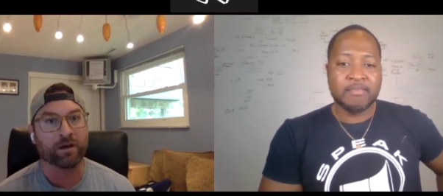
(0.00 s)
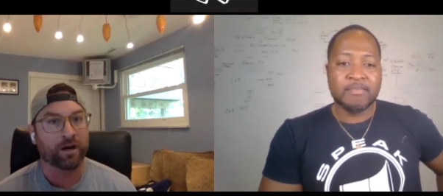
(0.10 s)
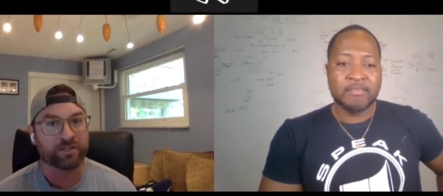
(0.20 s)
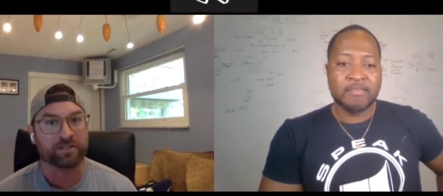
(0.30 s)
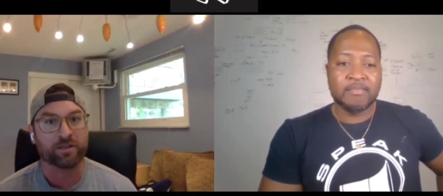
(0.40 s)

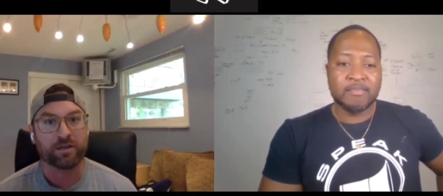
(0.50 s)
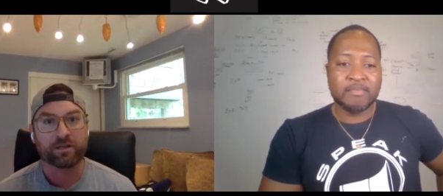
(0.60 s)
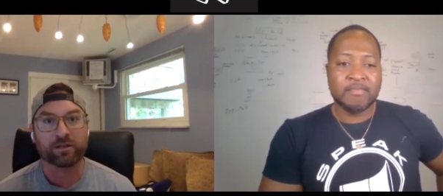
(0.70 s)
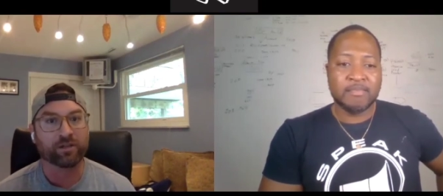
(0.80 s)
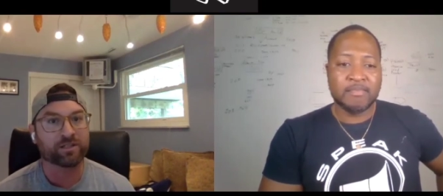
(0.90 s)
Speaker 1: us
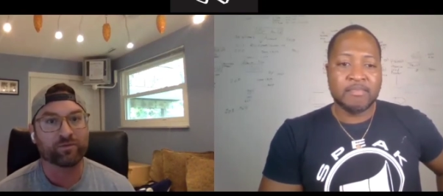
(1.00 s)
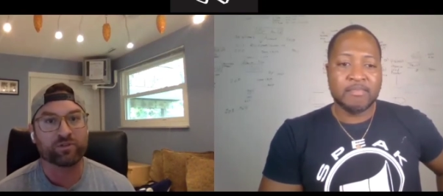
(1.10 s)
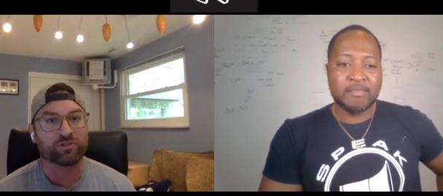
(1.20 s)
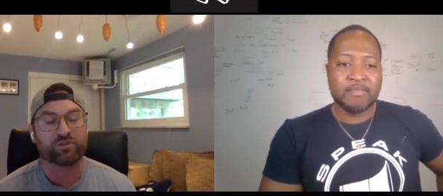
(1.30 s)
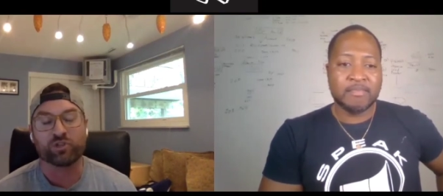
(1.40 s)
collectively
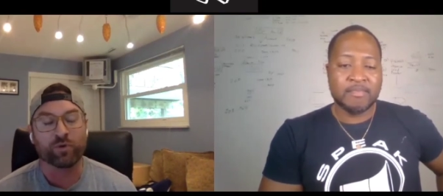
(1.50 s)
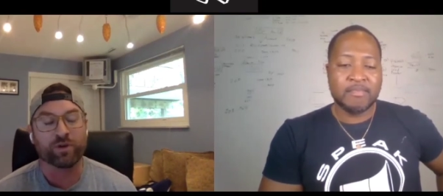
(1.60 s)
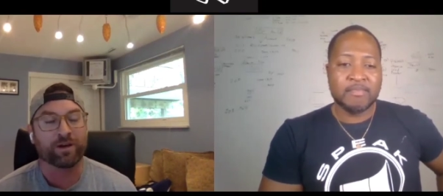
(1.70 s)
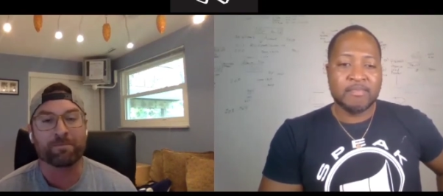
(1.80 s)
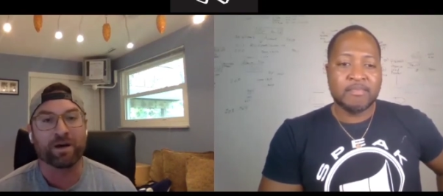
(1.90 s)
just doing
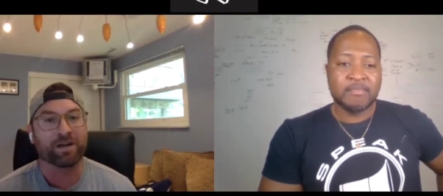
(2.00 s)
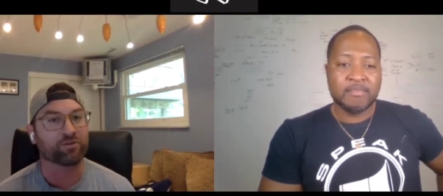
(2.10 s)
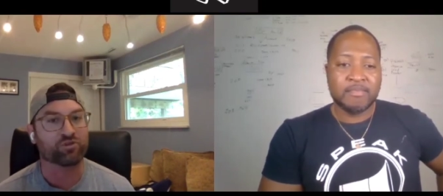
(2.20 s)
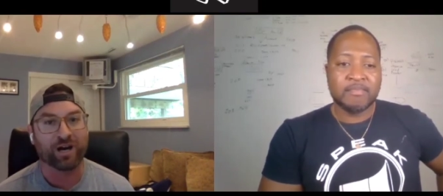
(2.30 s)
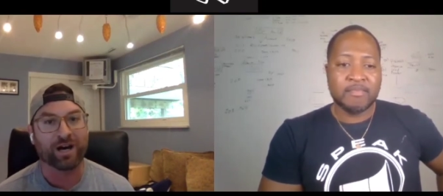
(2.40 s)
a better
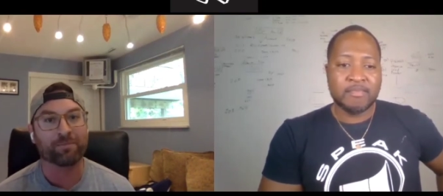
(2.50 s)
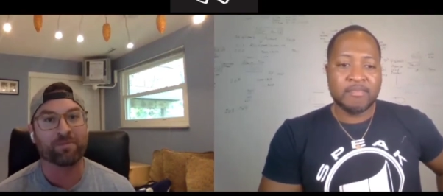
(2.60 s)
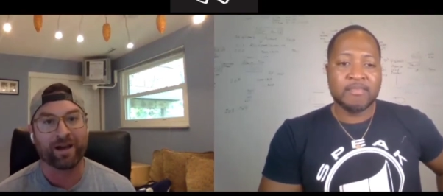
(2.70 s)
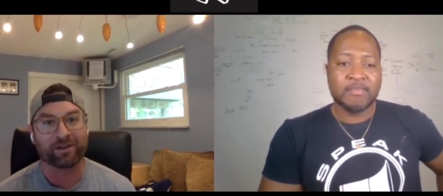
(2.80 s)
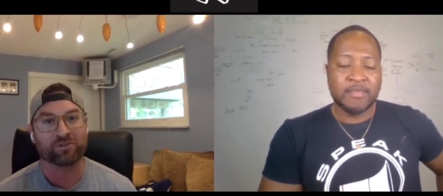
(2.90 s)
job
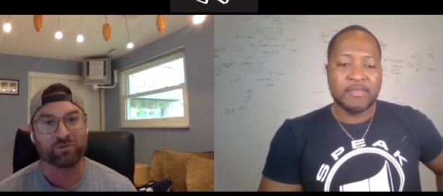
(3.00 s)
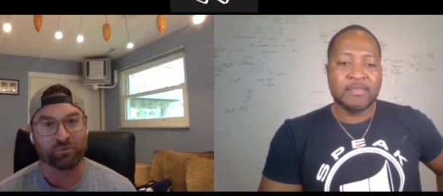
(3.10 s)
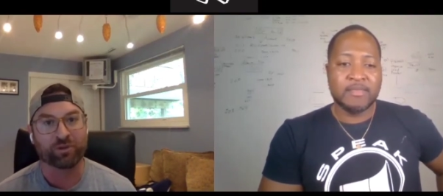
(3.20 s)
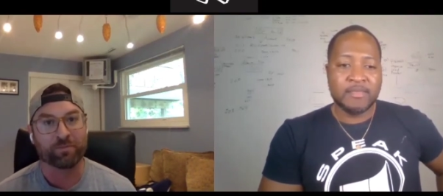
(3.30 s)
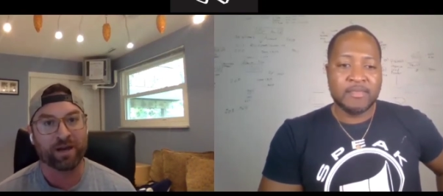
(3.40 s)
actually
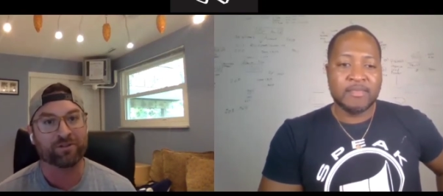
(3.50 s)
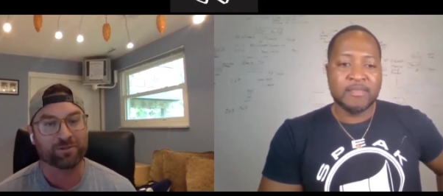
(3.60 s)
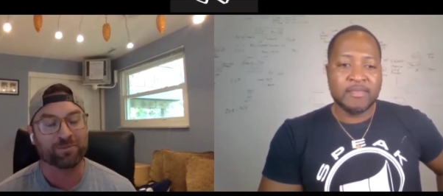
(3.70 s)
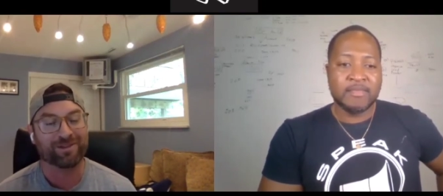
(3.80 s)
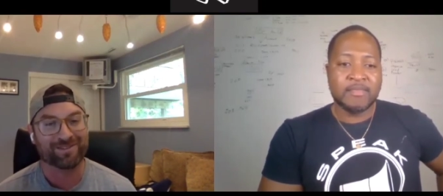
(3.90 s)
really matters to
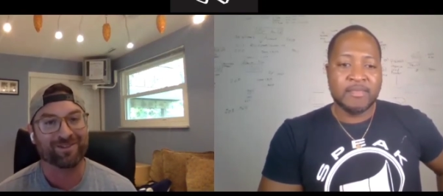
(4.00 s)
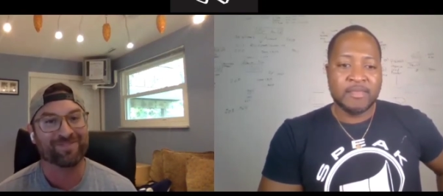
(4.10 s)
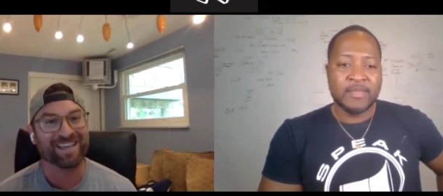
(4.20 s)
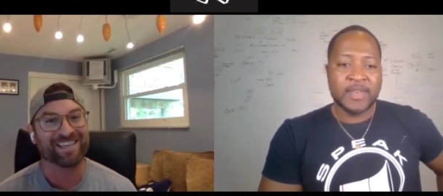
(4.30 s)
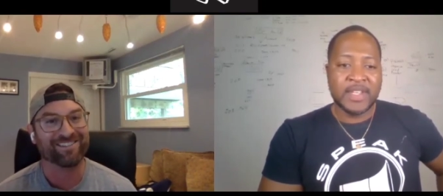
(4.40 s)
me. So
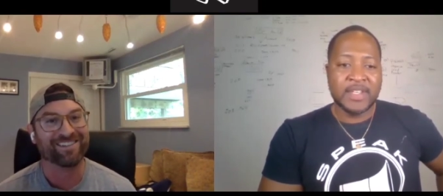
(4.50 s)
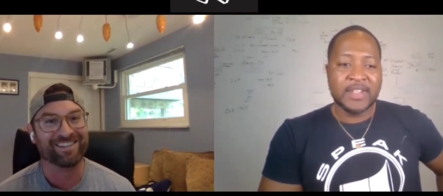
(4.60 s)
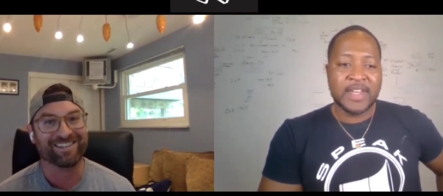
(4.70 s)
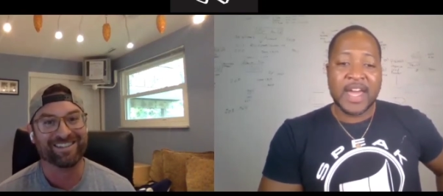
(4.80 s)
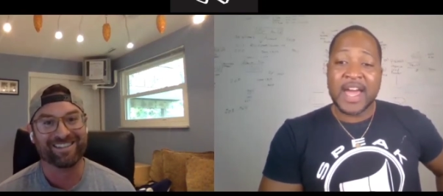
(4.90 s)
thank you.
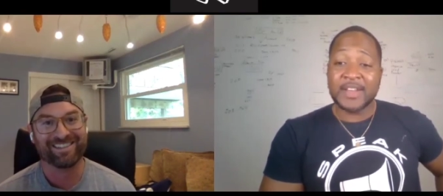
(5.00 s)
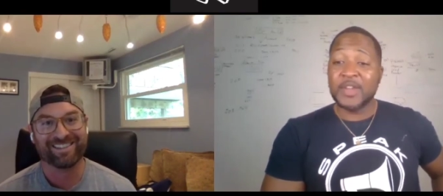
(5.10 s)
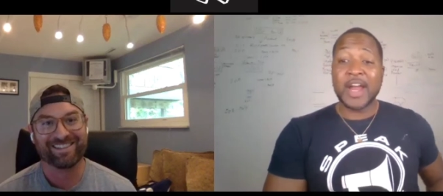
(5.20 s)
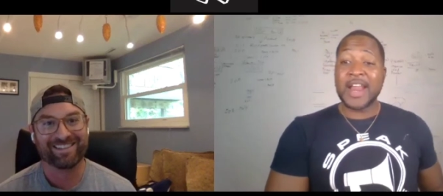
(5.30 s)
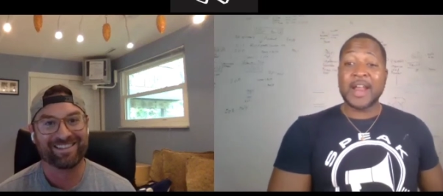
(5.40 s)
Speaker 2: Yeah,
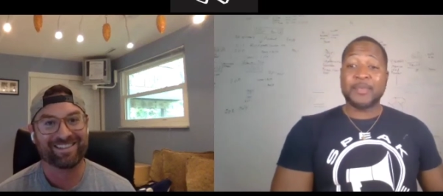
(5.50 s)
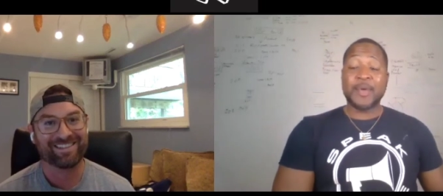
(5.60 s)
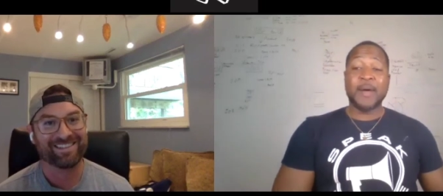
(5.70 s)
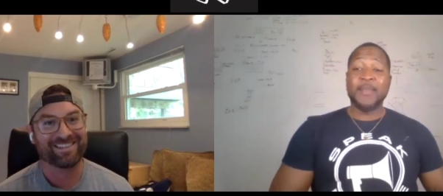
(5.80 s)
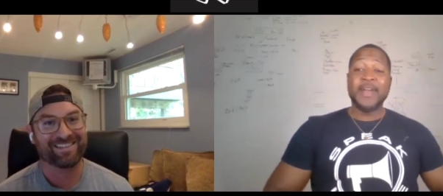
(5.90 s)
not not a
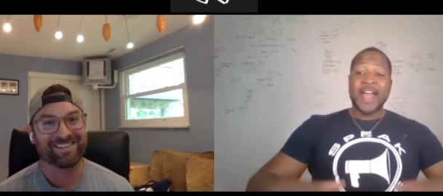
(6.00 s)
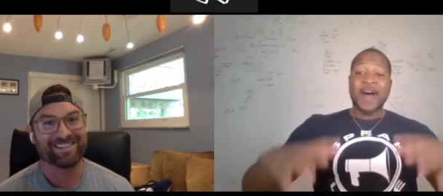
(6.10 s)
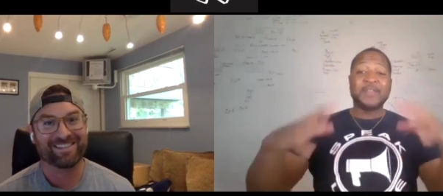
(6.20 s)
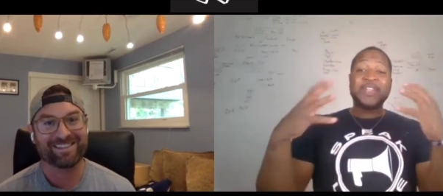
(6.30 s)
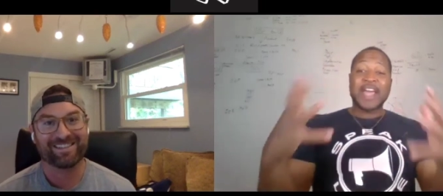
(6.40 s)
problem.
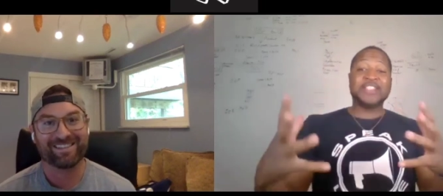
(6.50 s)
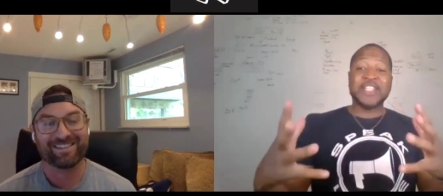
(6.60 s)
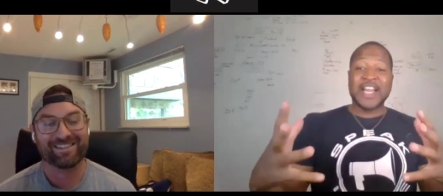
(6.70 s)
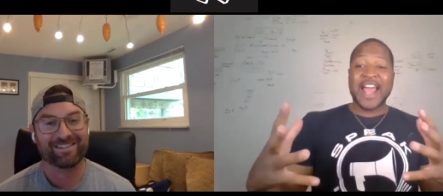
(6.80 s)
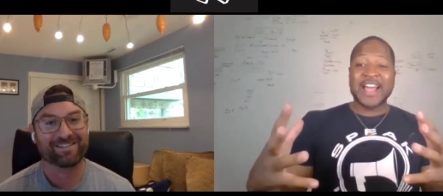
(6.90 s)
I was actually
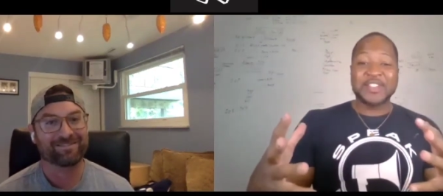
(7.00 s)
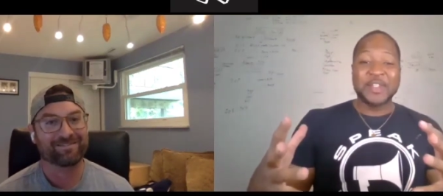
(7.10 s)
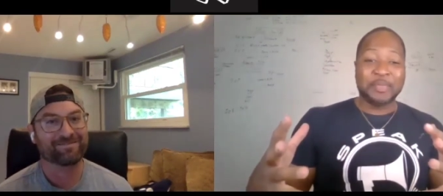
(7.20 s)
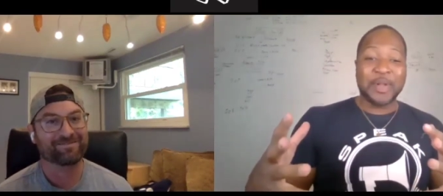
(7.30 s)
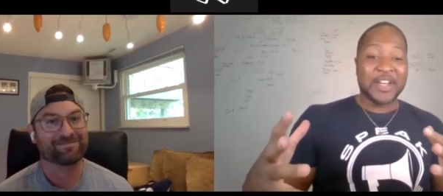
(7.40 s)
going to ask you
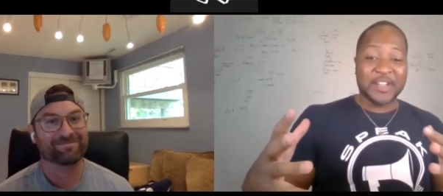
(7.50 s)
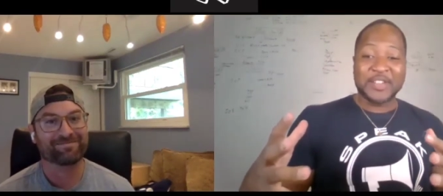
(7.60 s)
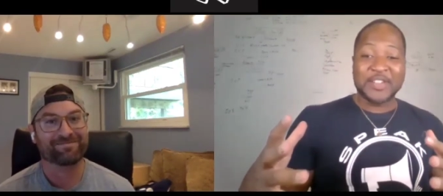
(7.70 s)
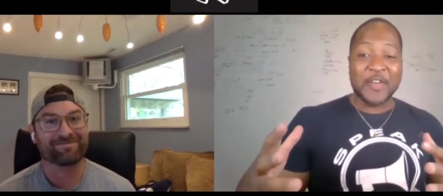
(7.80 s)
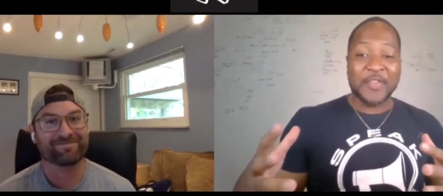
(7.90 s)
to plug
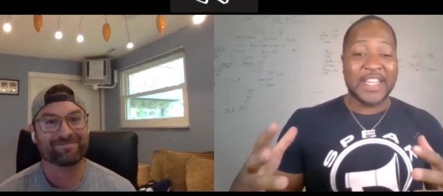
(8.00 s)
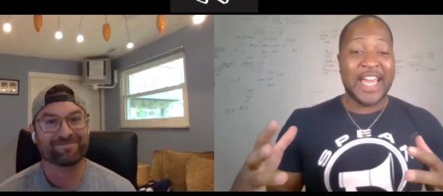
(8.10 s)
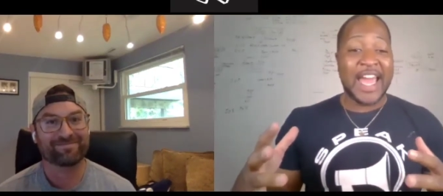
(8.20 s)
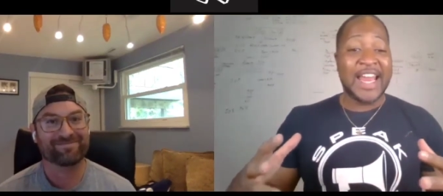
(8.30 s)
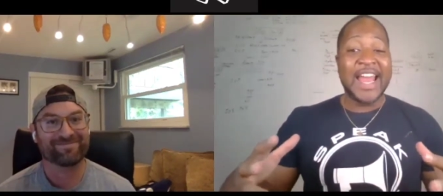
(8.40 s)
yourself at the
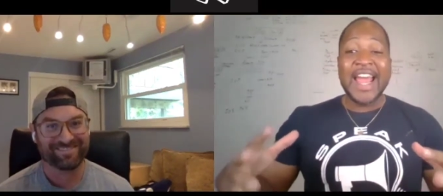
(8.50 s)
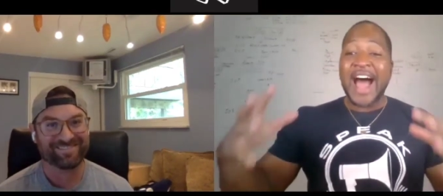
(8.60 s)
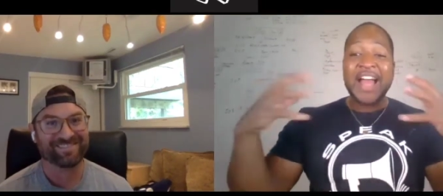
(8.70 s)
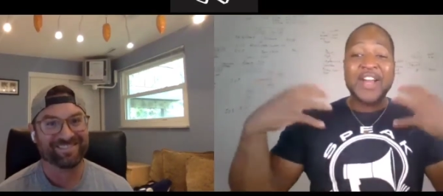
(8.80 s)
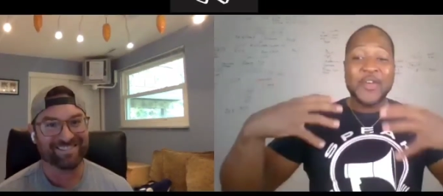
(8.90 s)
end.
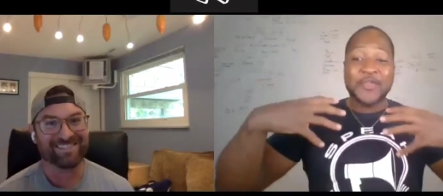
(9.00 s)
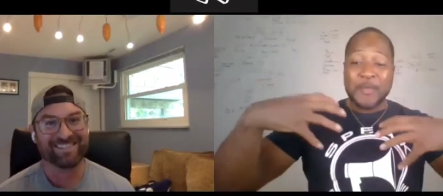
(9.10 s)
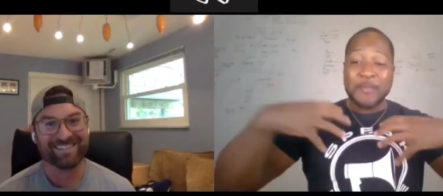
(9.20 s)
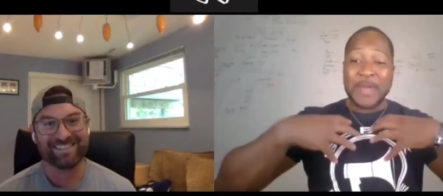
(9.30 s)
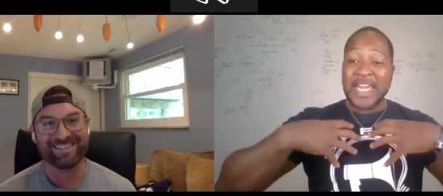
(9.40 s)
I know
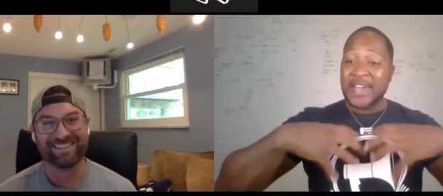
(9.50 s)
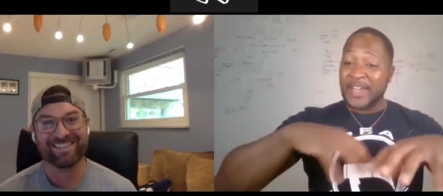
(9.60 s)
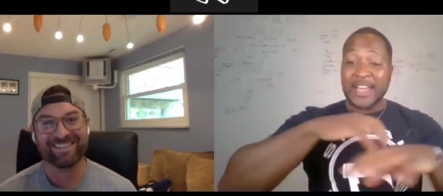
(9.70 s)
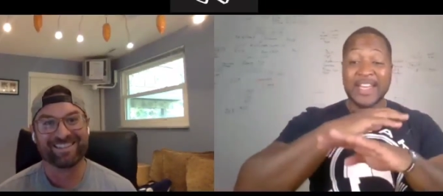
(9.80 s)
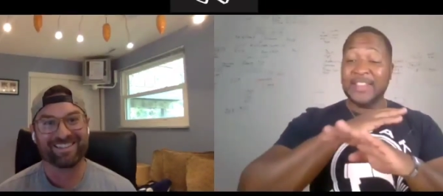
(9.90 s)
for
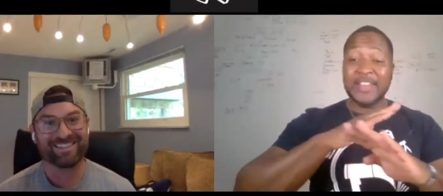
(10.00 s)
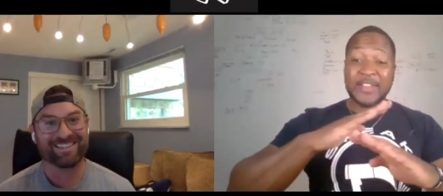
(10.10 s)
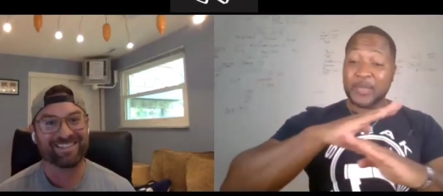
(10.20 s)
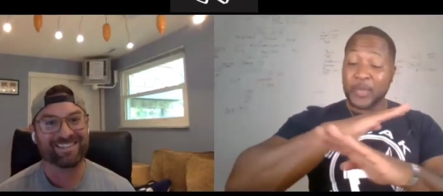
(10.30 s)
me, and, and this is